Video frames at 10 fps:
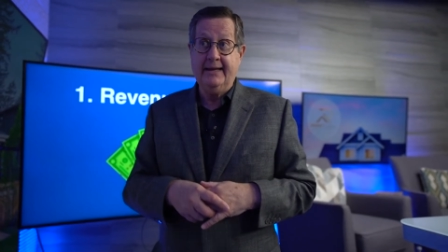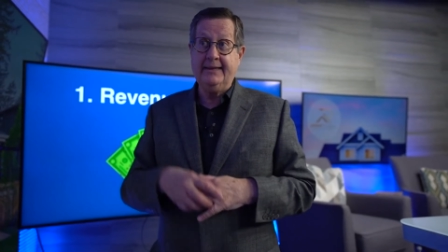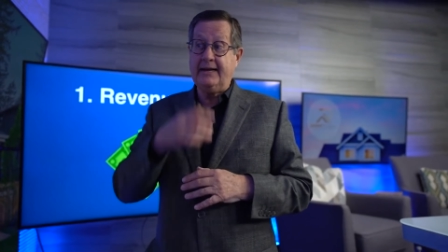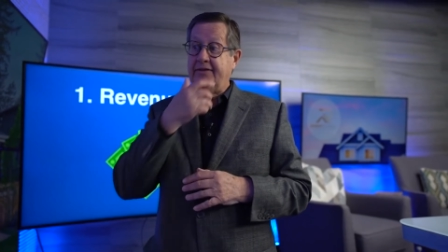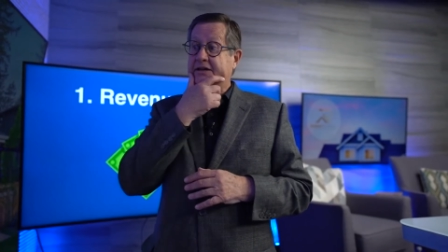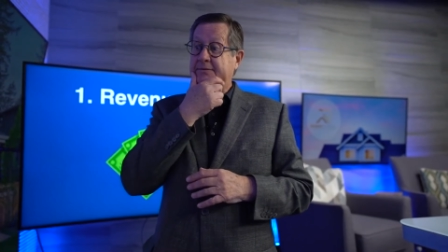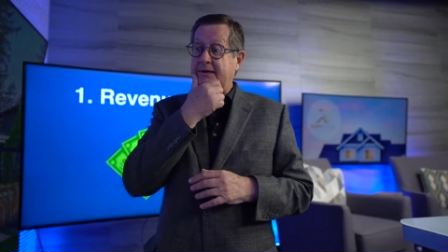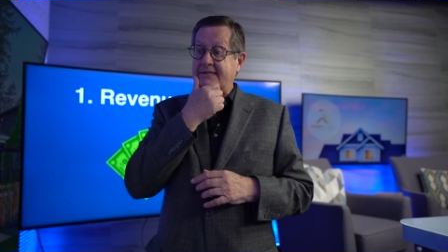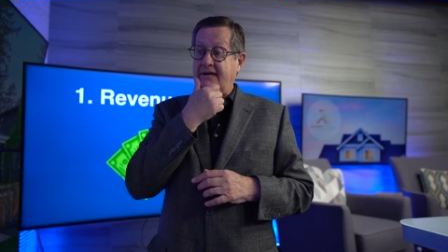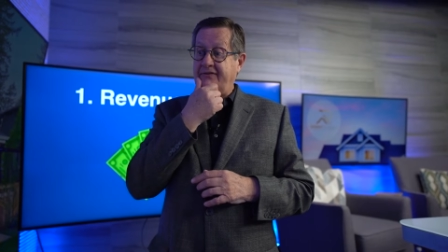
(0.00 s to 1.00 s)
Then I thought to
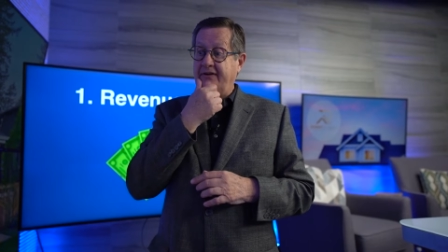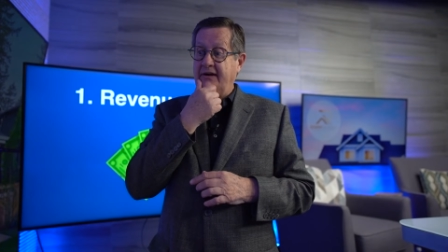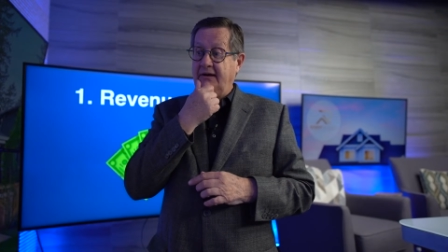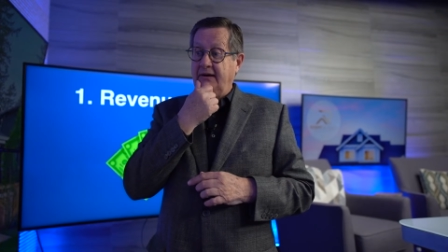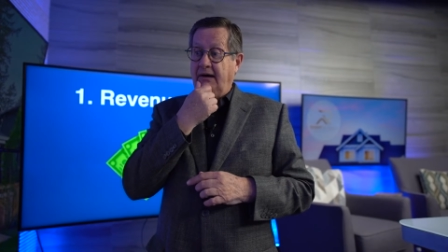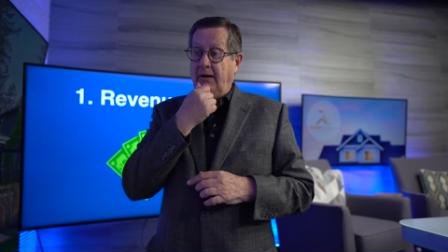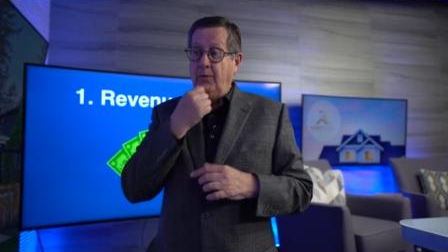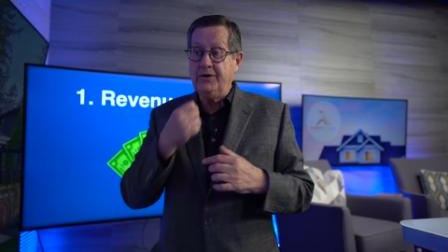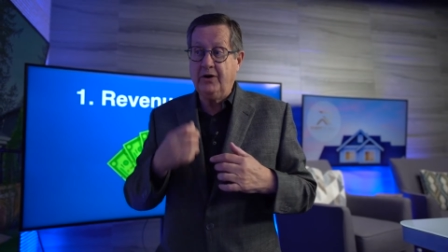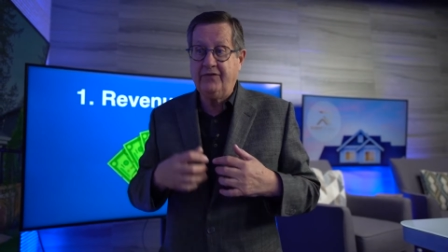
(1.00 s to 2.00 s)
myself, I
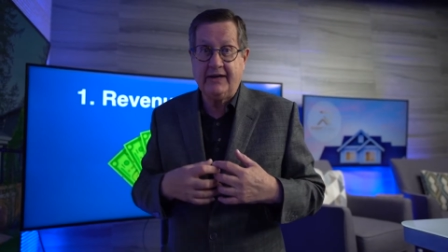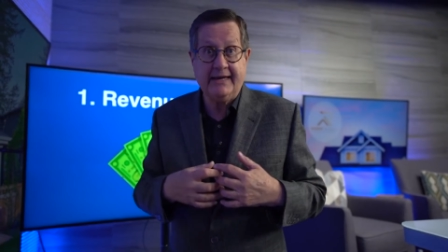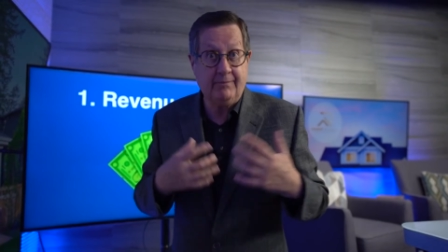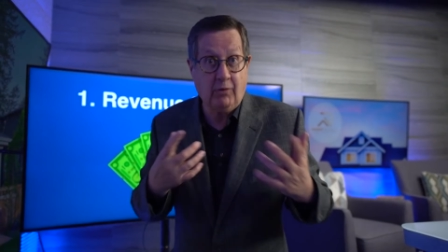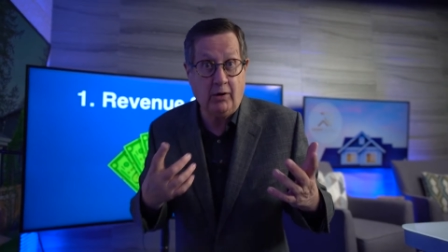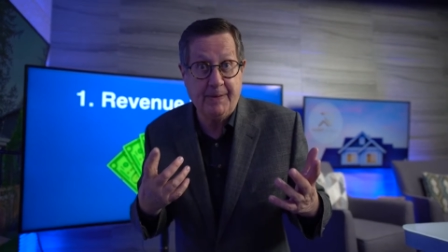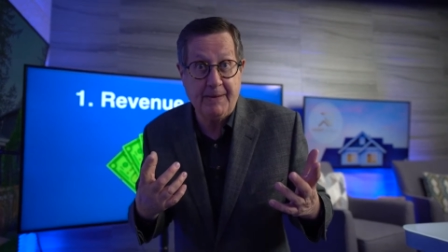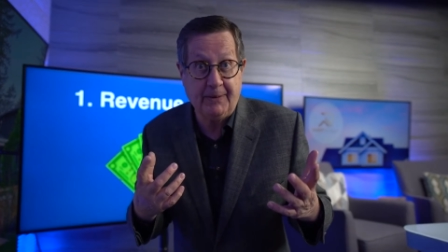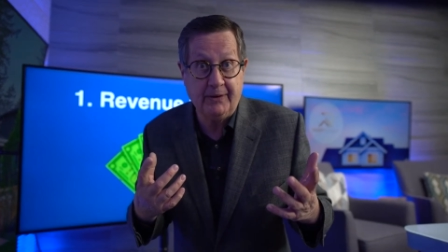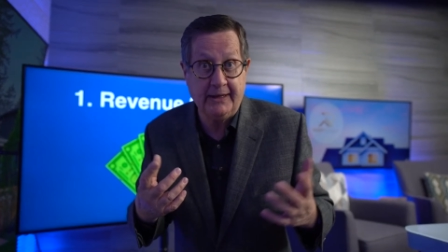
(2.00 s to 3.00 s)
wonder if I could get more
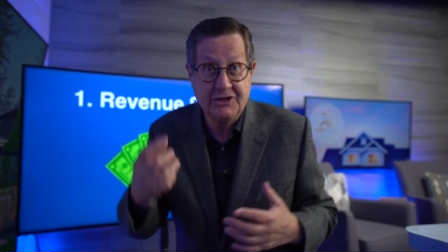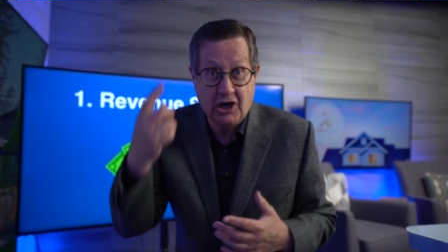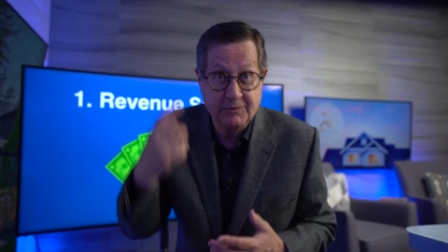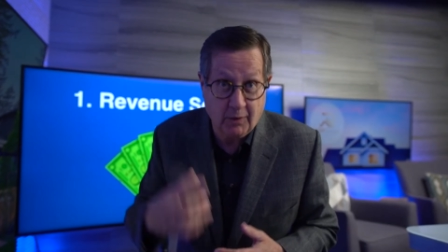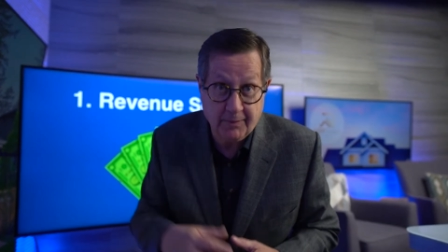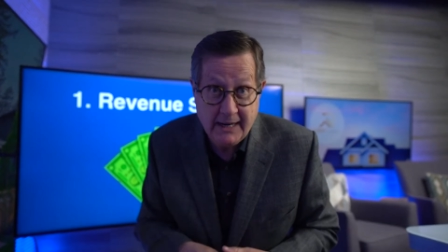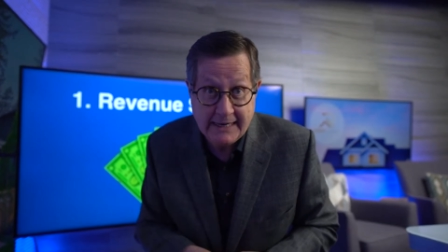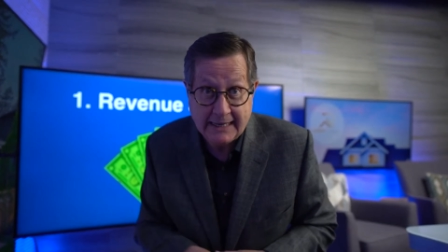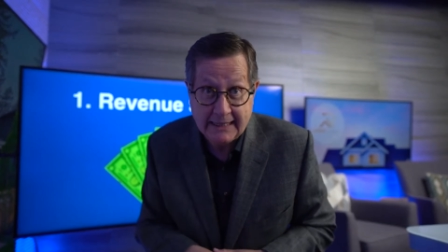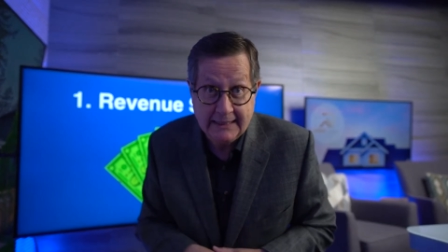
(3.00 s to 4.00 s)
people and charge more
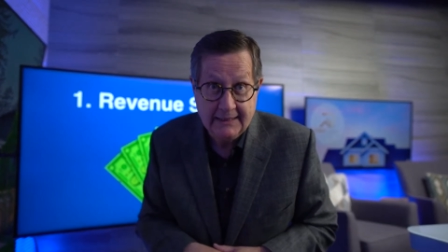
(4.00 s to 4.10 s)
money.